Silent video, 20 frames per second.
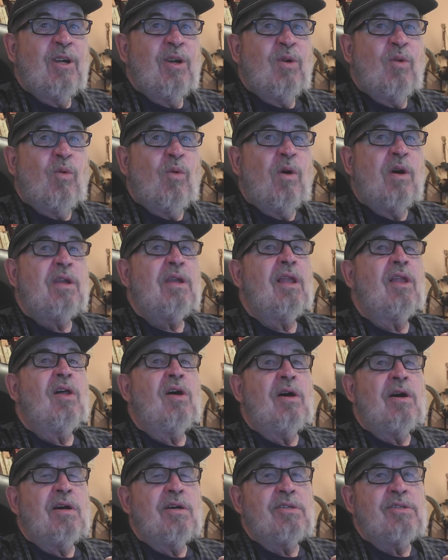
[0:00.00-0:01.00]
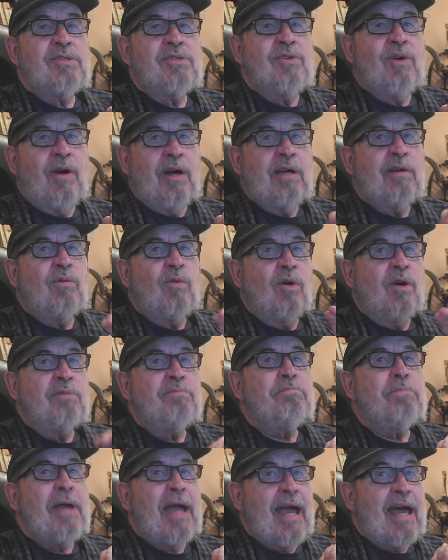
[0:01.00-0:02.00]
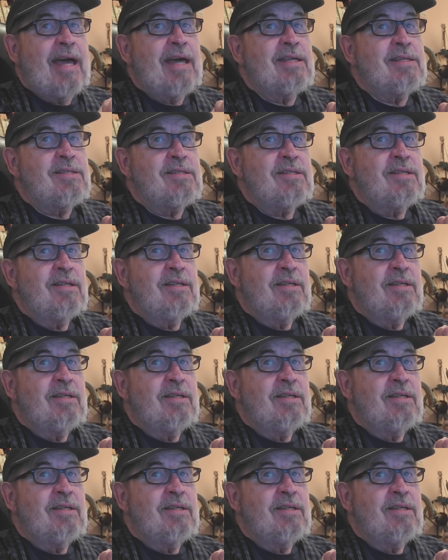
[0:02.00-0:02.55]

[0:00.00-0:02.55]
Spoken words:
what laws do I want passed?